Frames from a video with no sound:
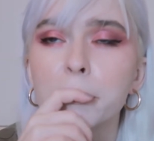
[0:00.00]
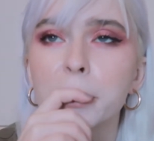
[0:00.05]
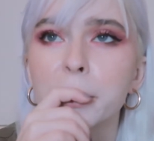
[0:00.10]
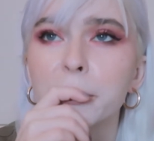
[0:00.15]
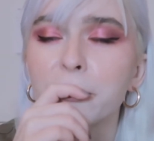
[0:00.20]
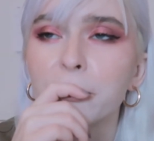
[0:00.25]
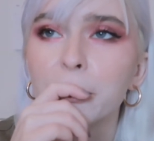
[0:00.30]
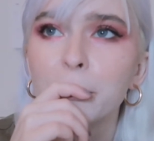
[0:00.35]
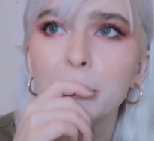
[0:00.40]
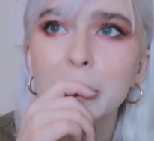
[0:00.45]

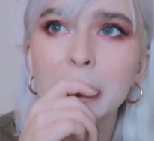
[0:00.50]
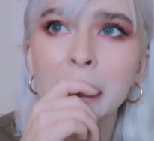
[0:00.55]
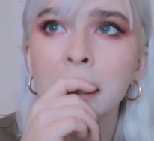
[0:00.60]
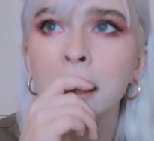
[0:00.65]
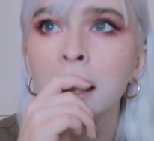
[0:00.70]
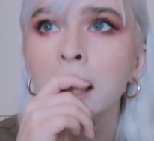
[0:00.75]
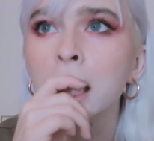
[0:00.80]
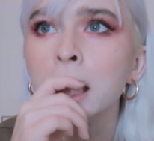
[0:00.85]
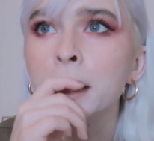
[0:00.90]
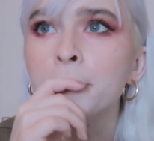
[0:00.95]
but for
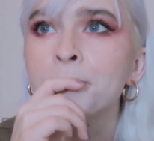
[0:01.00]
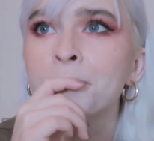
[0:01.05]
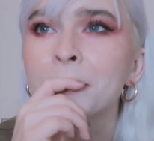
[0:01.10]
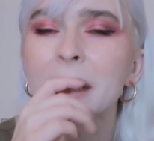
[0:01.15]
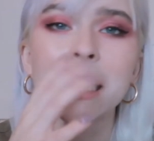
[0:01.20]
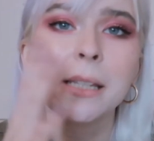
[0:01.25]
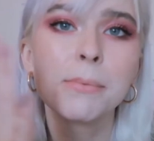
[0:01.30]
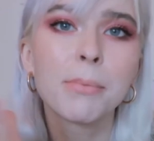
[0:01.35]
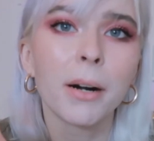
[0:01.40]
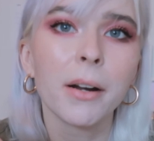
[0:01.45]
me
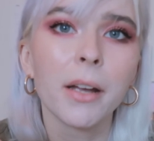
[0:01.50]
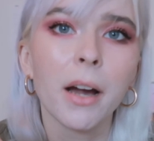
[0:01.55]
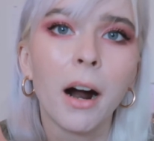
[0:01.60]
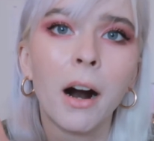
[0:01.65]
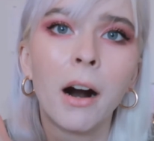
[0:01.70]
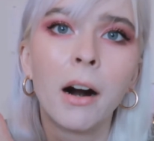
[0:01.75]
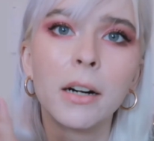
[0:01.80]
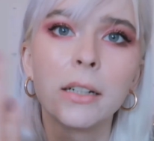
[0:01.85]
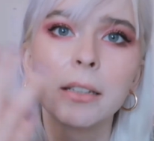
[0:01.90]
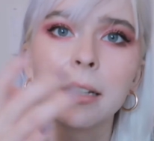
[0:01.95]
it's very
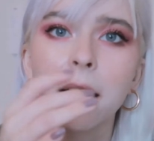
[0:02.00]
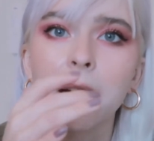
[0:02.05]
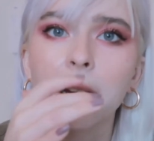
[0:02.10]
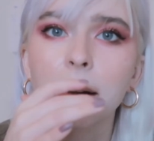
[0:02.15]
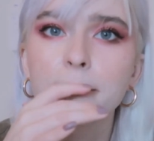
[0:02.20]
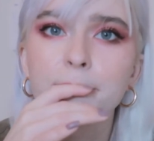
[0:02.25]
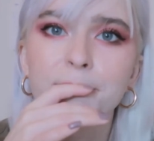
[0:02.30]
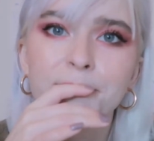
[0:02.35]
hard. Like,